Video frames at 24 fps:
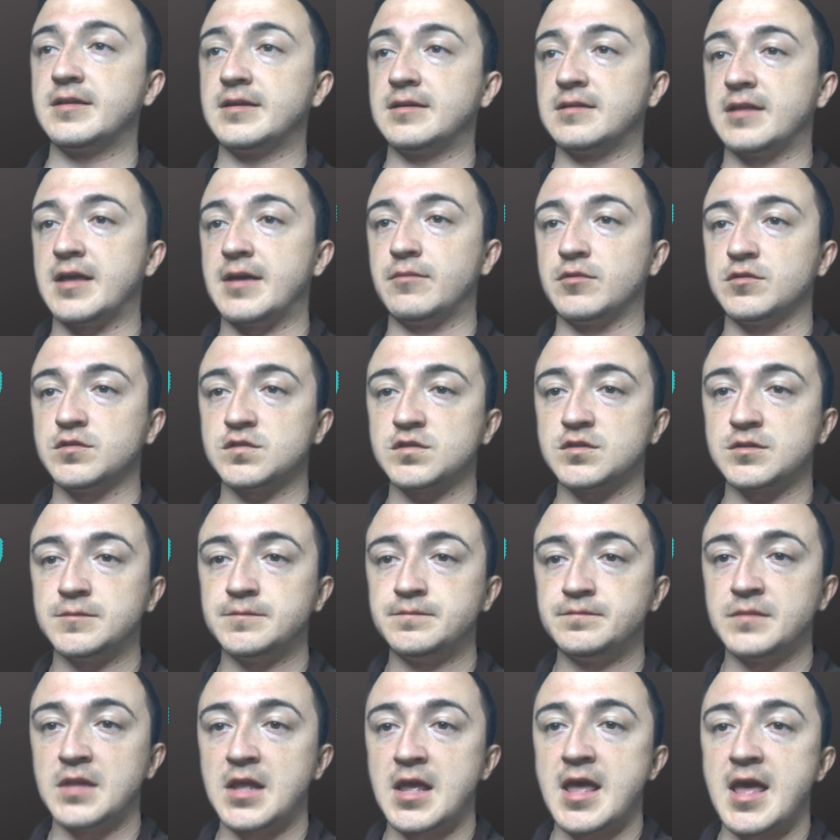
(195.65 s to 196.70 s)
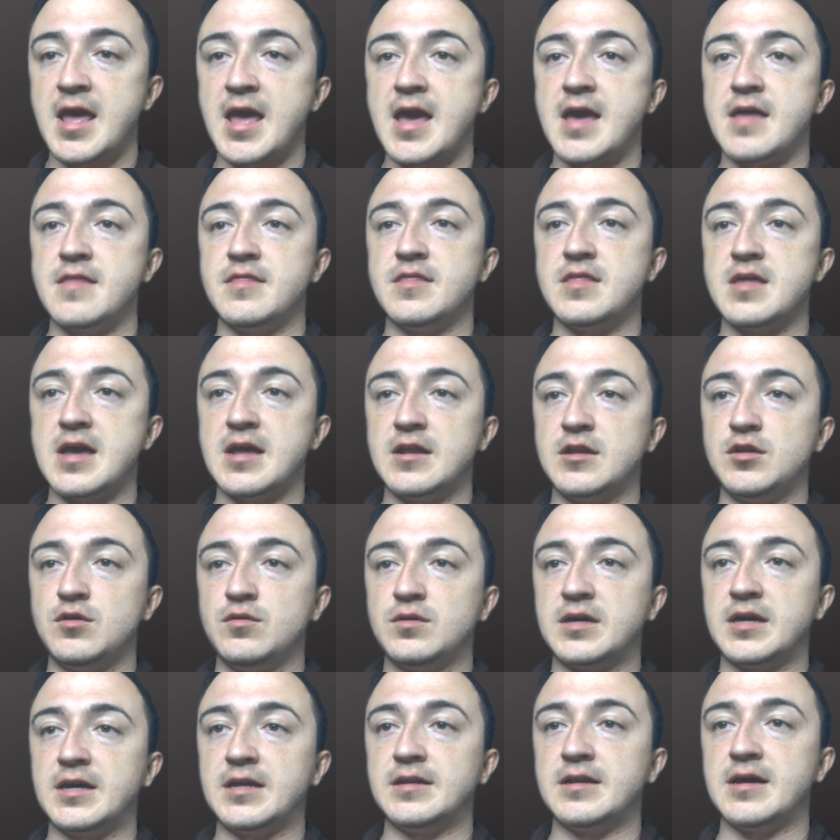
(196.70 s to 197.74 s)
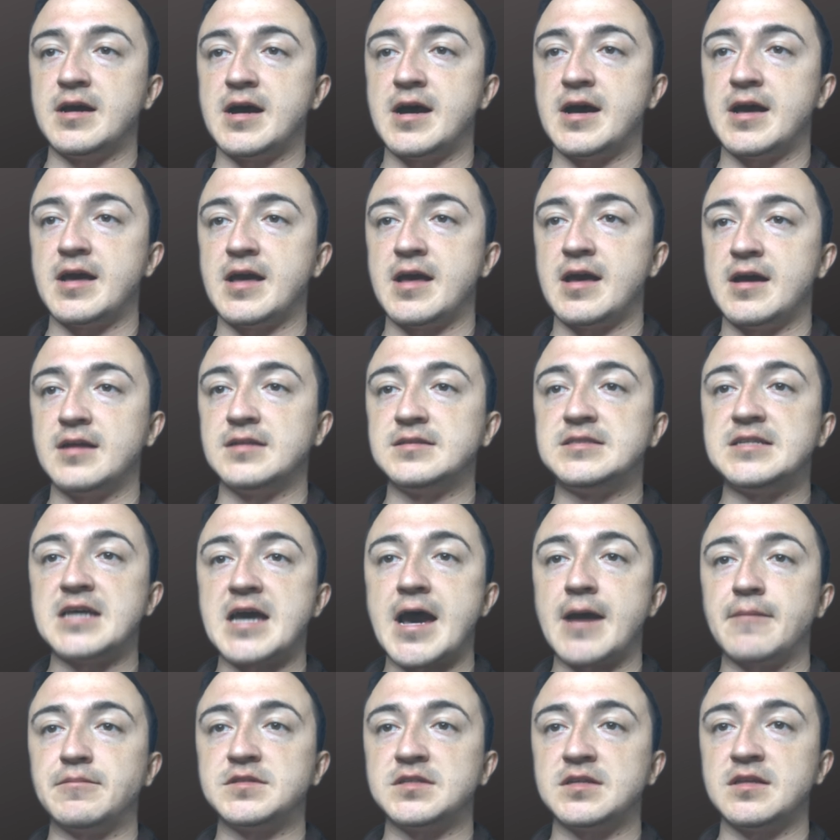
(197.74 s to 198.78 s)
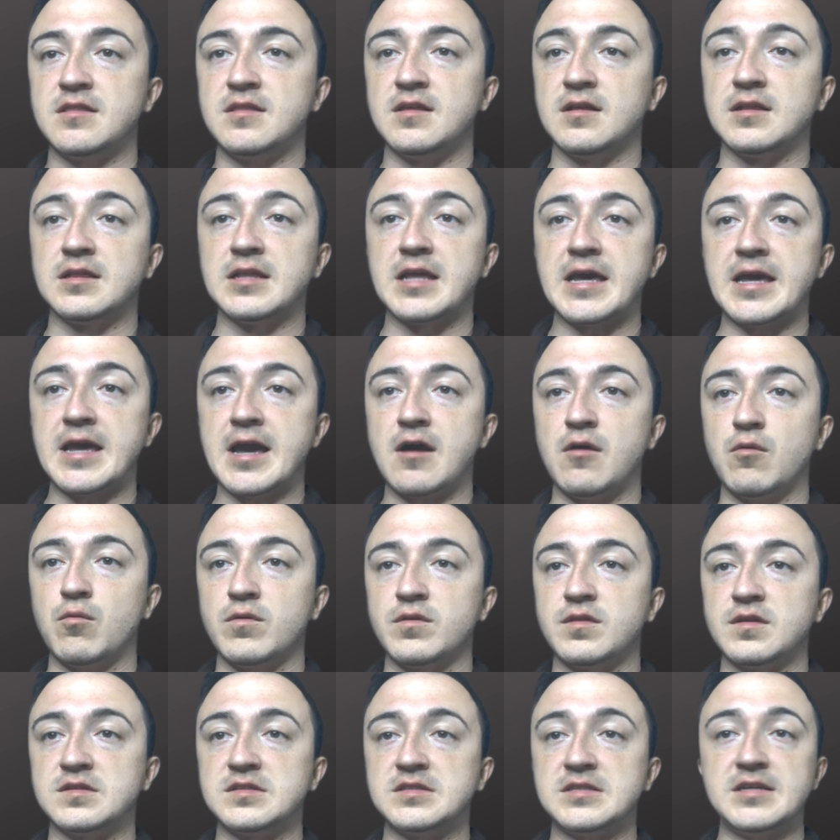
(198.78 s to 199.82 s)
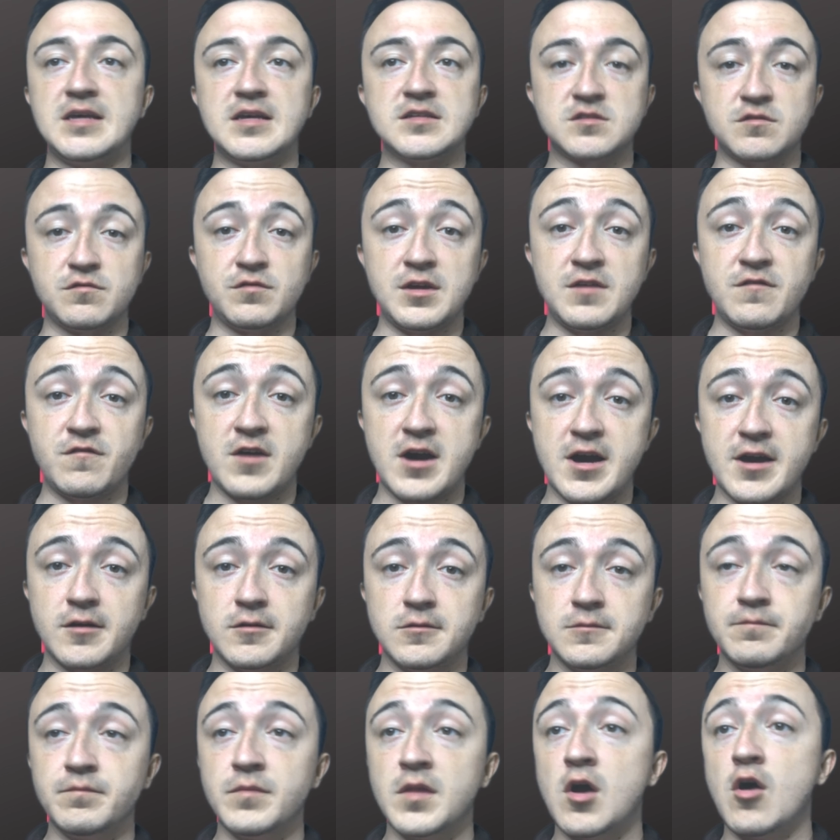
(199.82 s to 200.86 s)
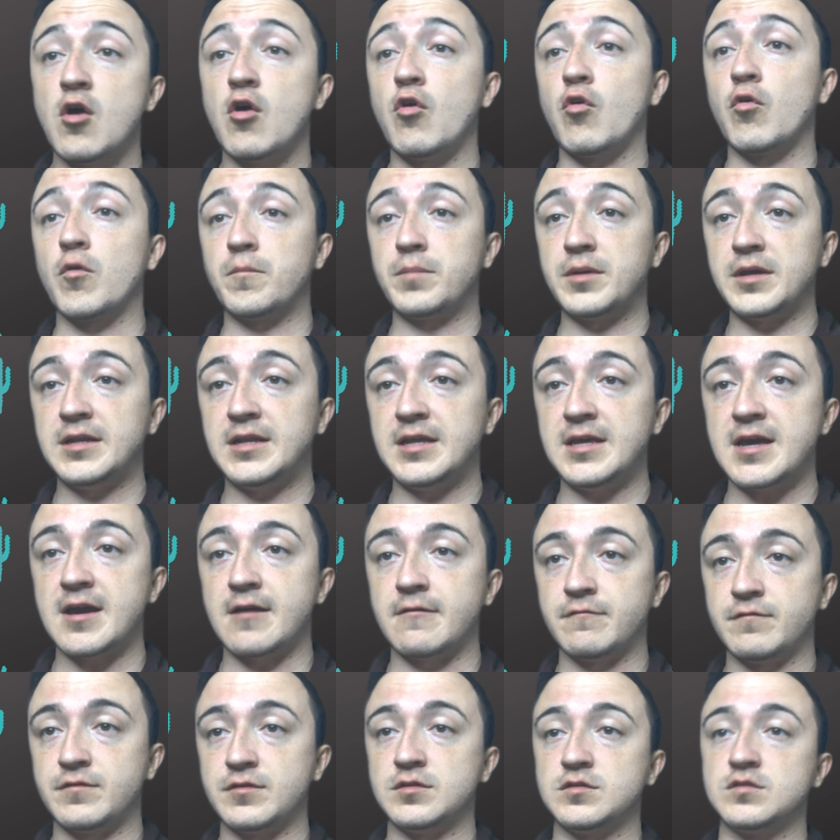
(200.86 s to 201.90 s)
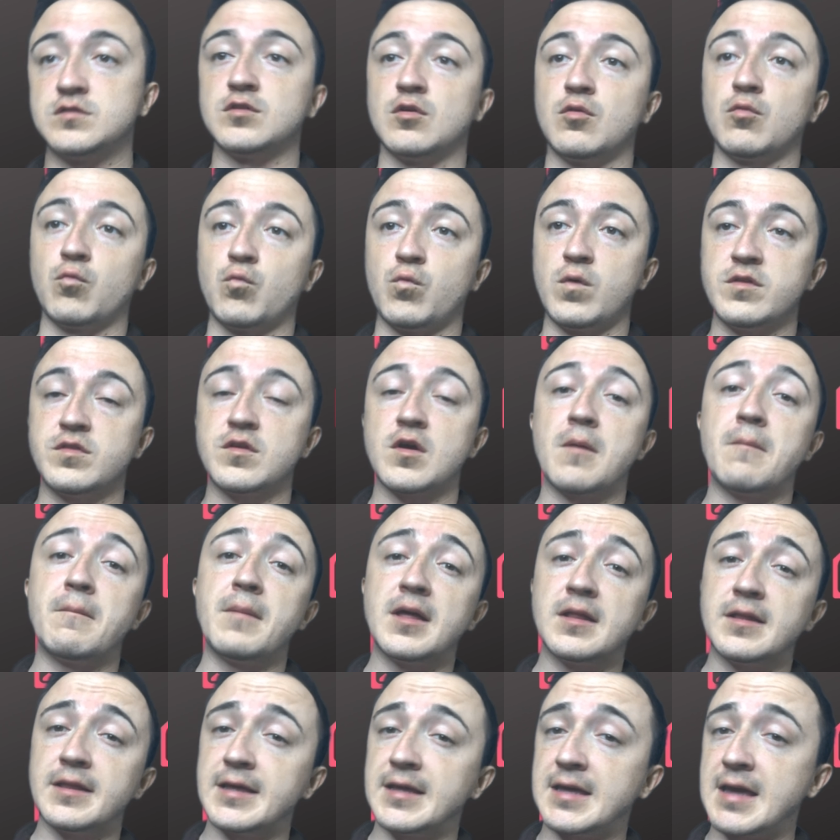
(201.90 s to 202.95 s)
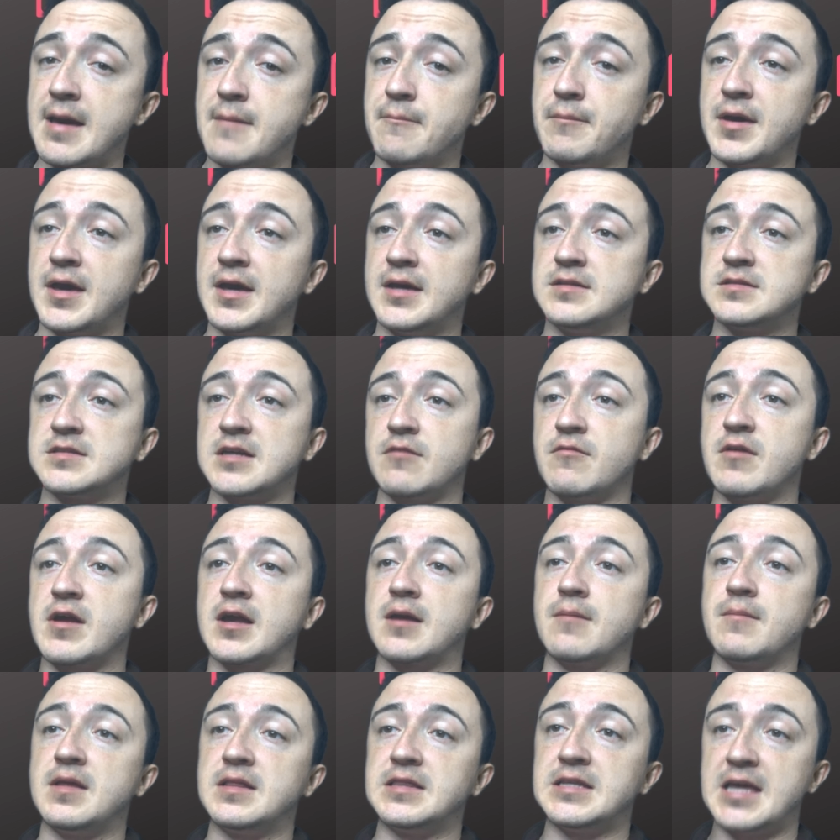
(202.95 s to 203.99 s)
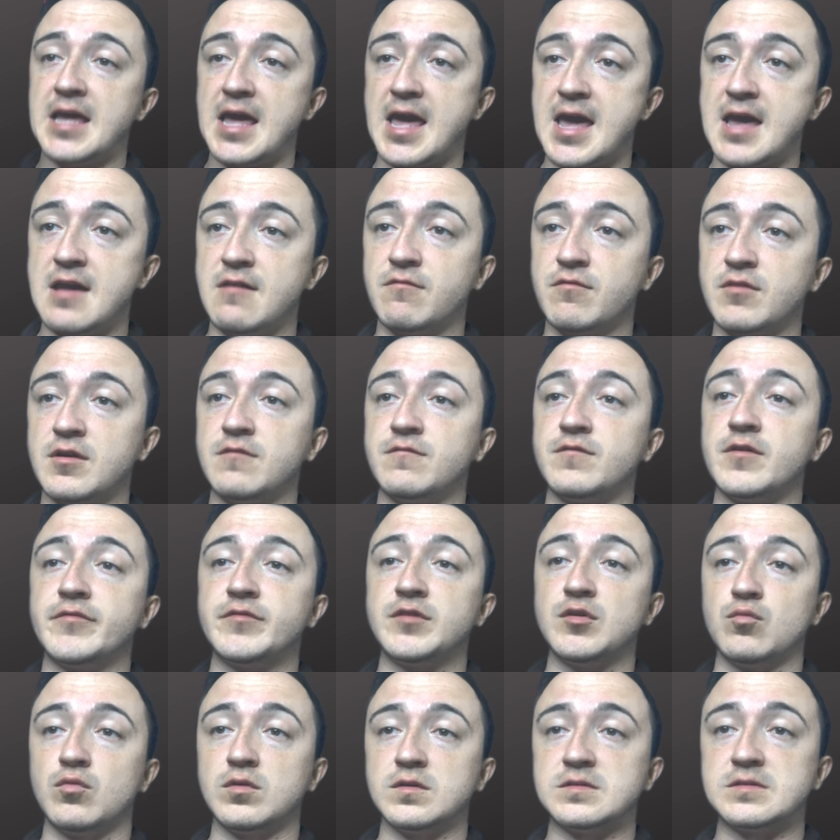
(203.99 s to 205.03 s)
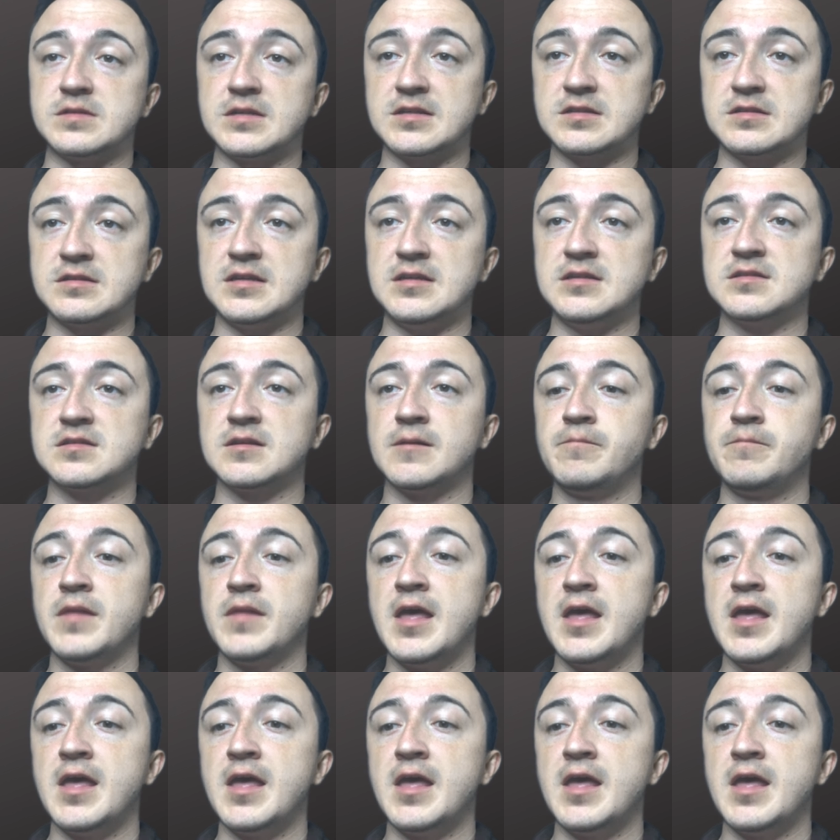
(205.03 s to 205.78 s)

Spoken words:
labels, and then you can adapt the layout with a CSV file or PDF. So with our mailing campaigns, I recommend the Avery 5160s.